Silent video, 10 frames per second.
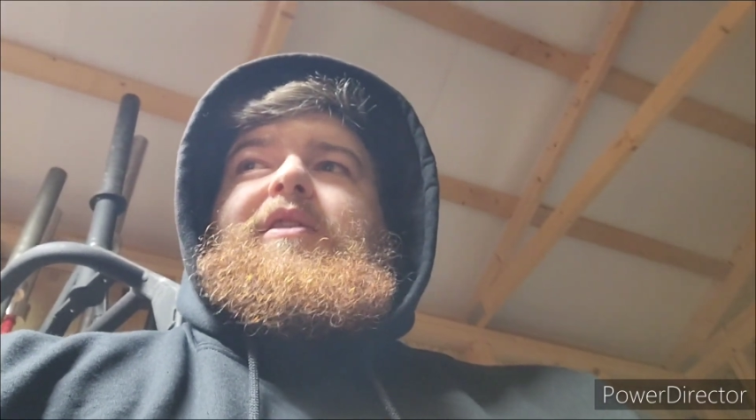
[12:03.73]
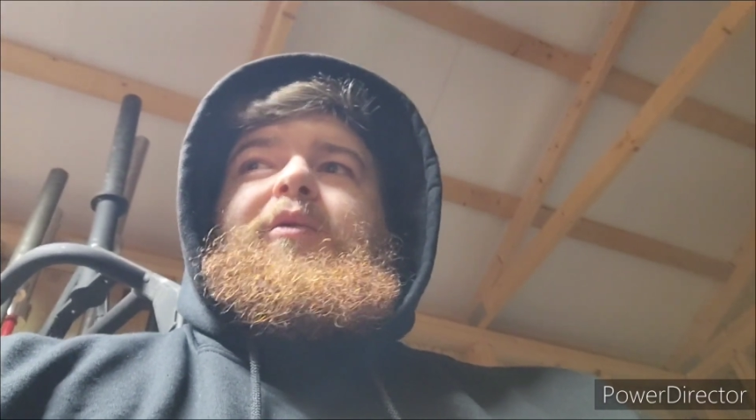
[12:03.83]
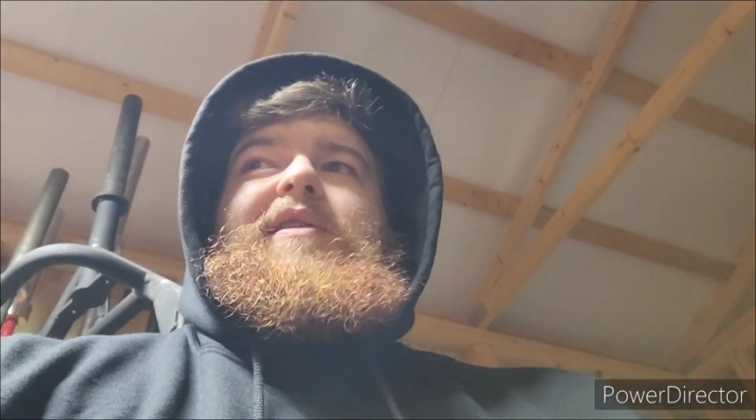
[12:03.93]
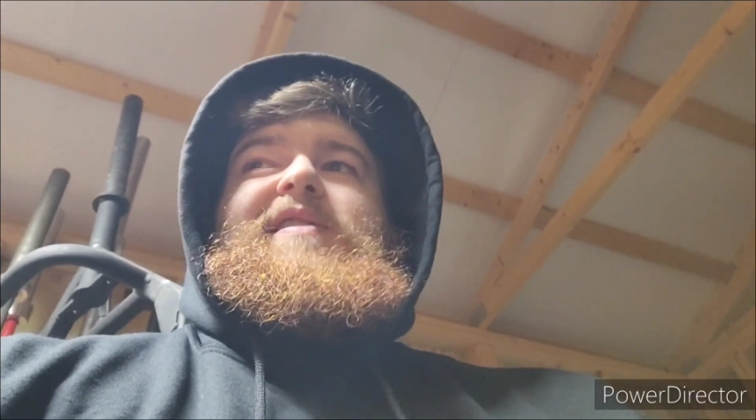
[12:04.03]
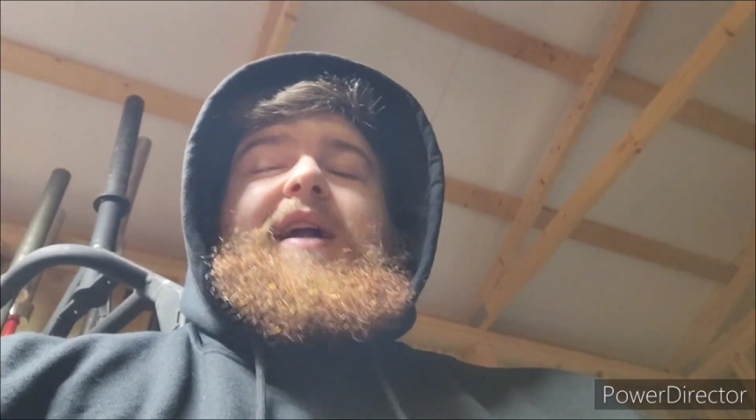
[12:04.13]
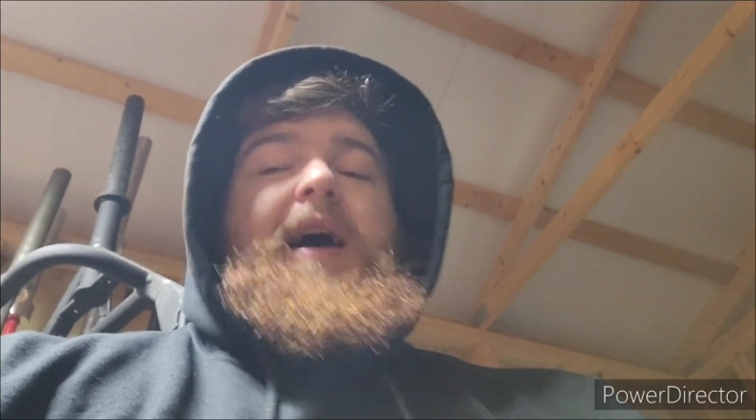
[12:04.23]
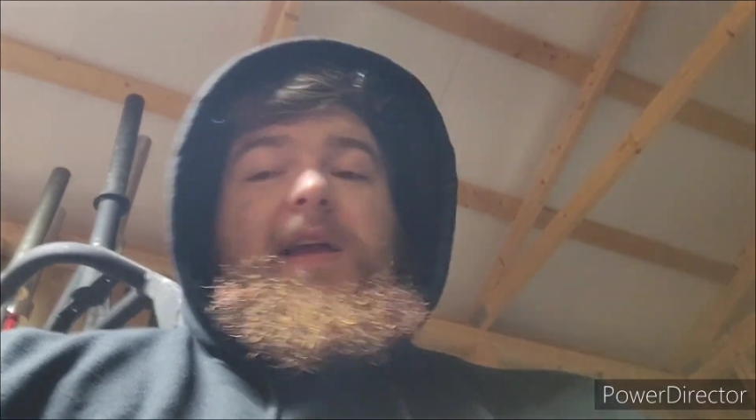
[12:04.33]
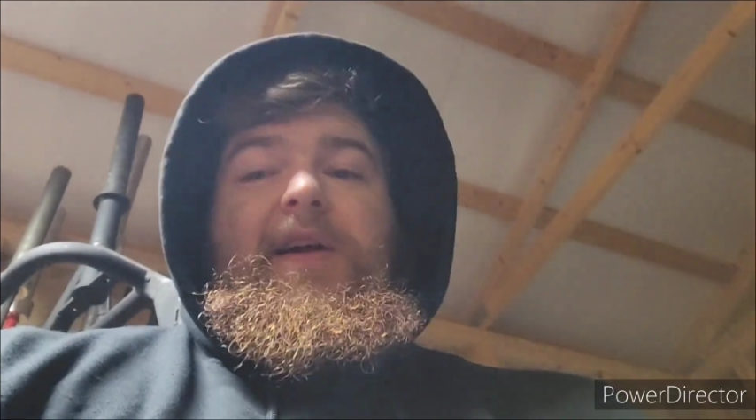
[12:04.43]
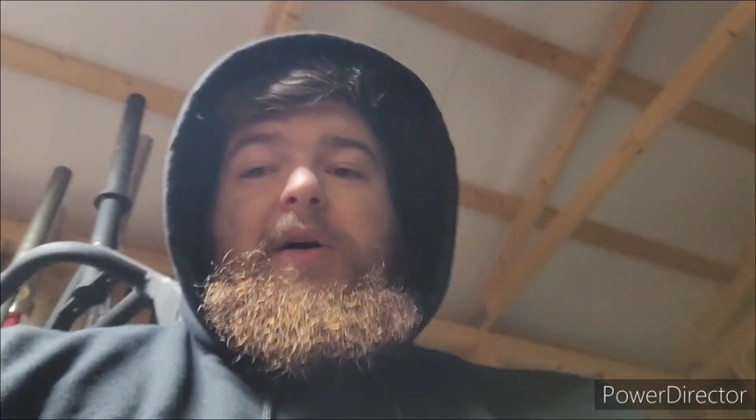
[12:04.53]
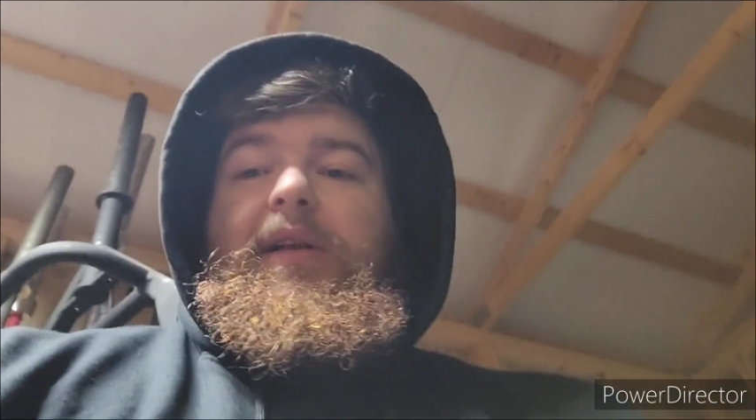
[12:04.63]
The ones that
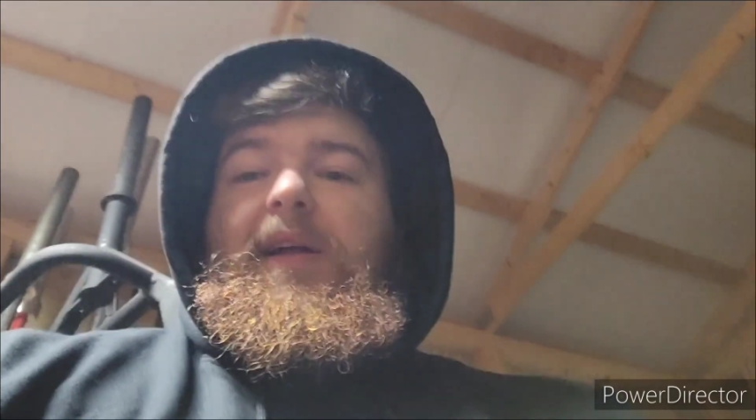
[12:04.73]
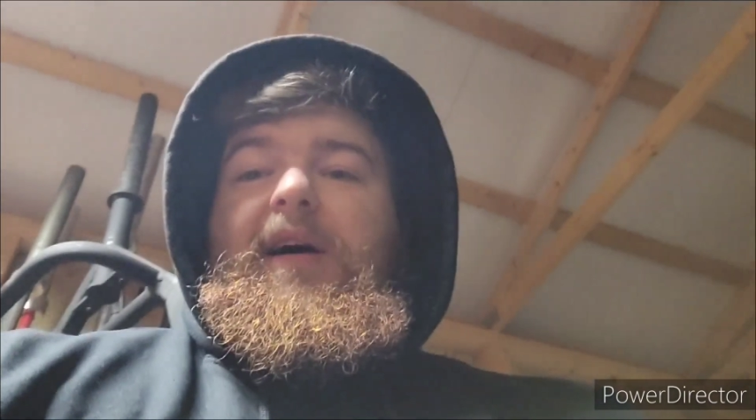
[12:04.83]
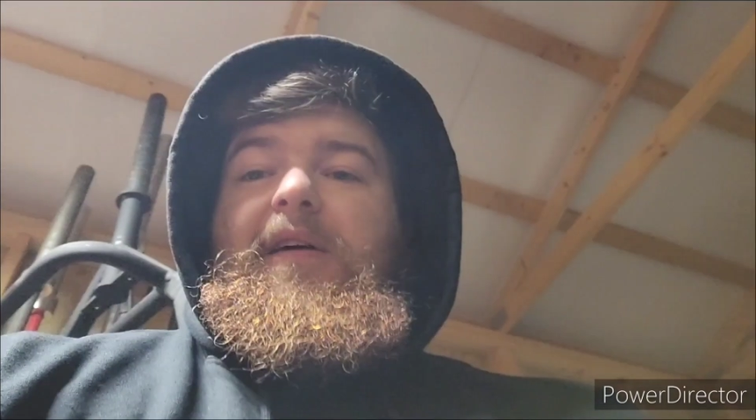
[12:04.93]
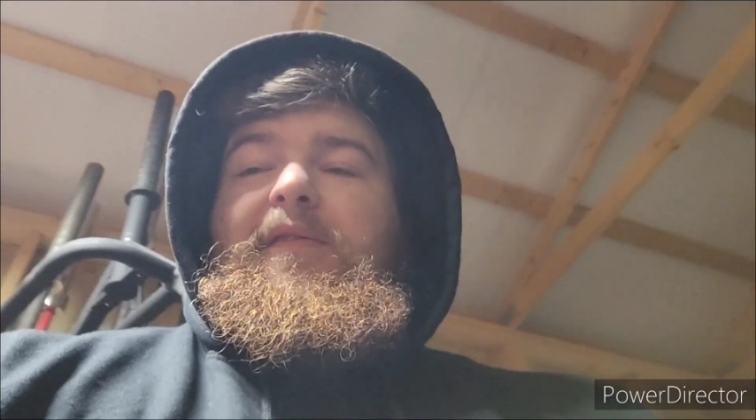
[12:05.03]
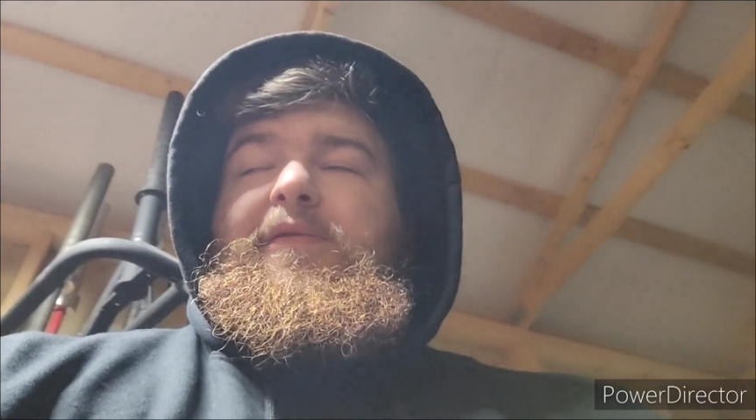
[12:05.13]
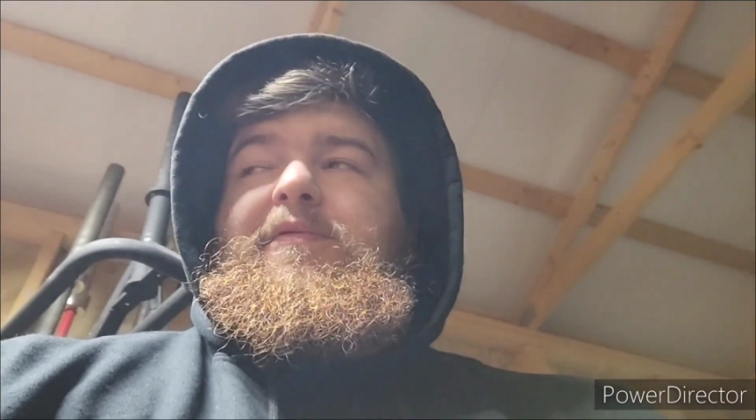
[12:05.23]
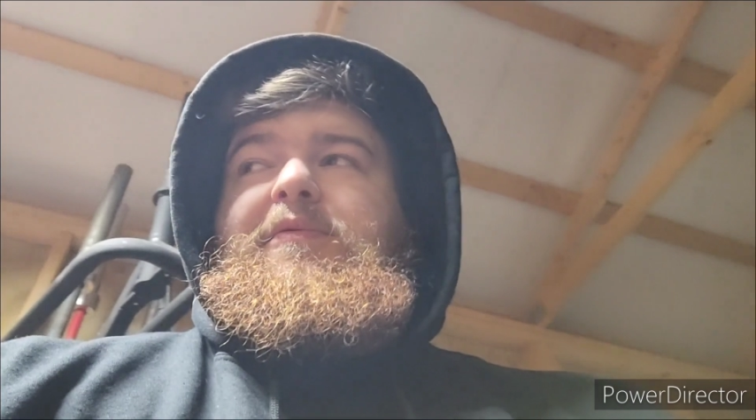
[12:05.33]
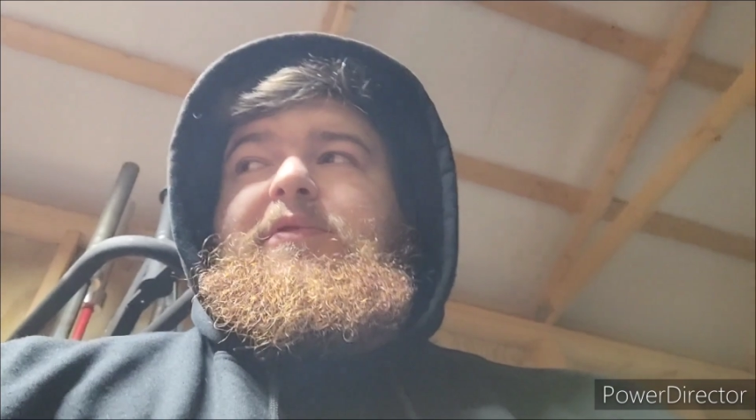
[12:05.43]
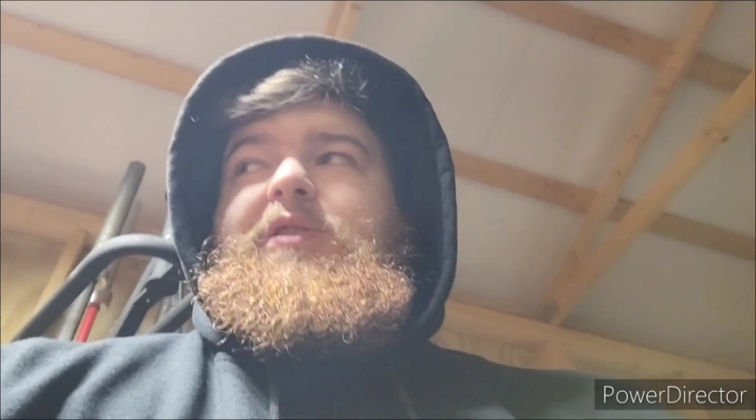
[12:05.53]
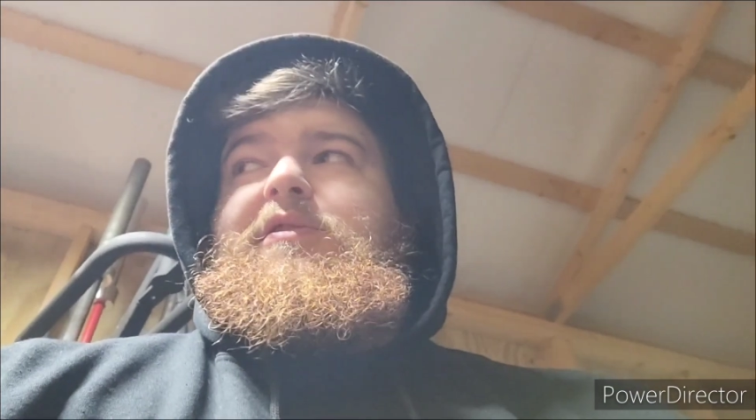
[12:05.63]
I know and love
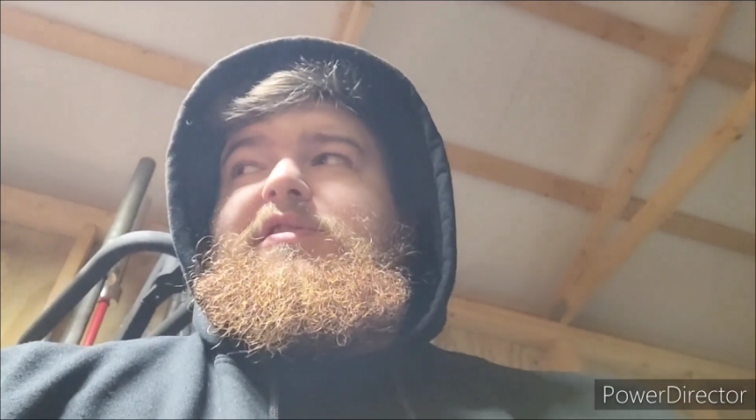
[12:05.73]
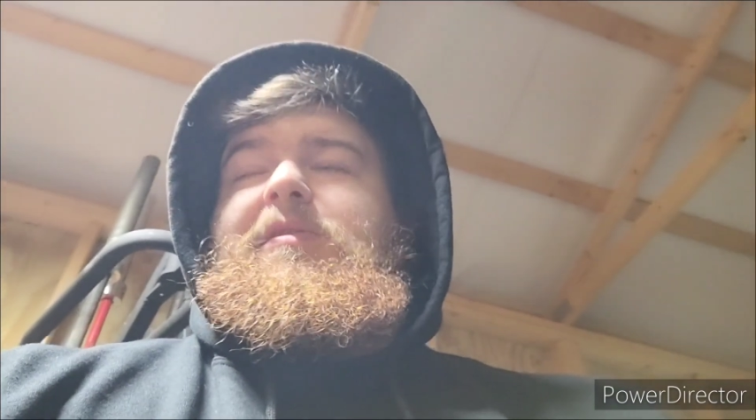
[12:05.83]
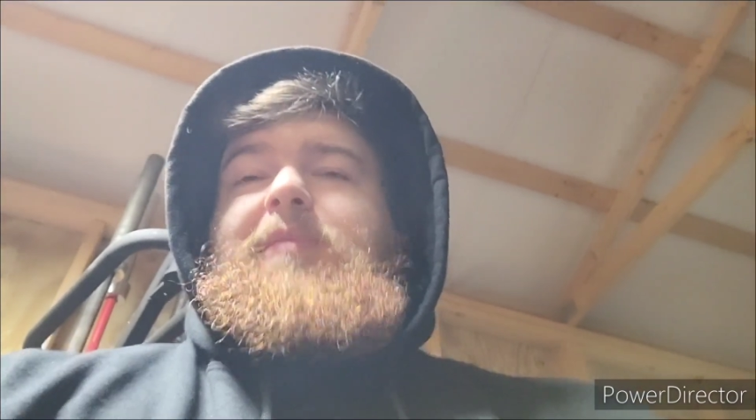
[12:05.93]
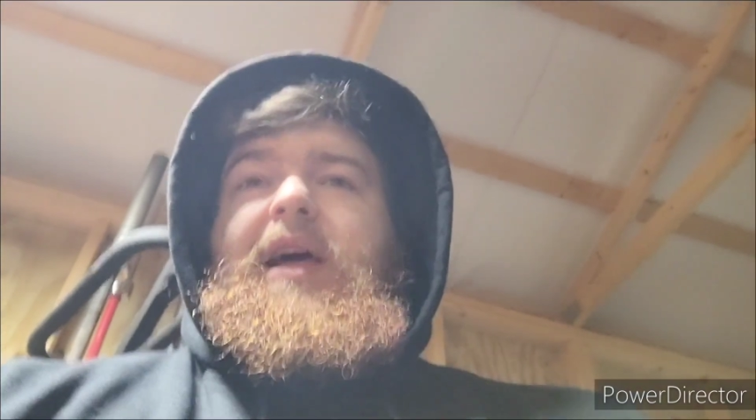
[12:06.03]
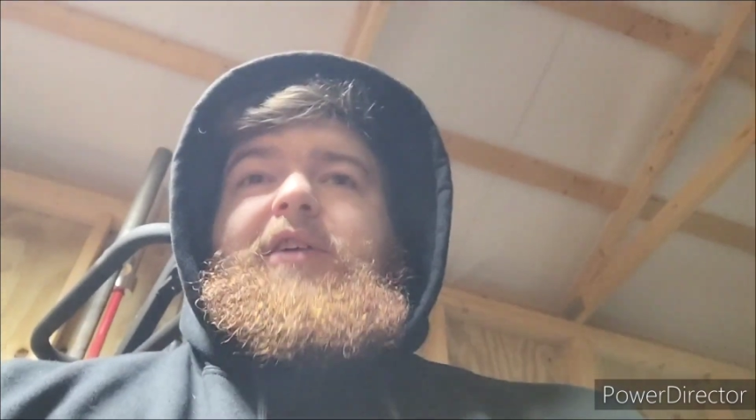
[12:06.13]
use some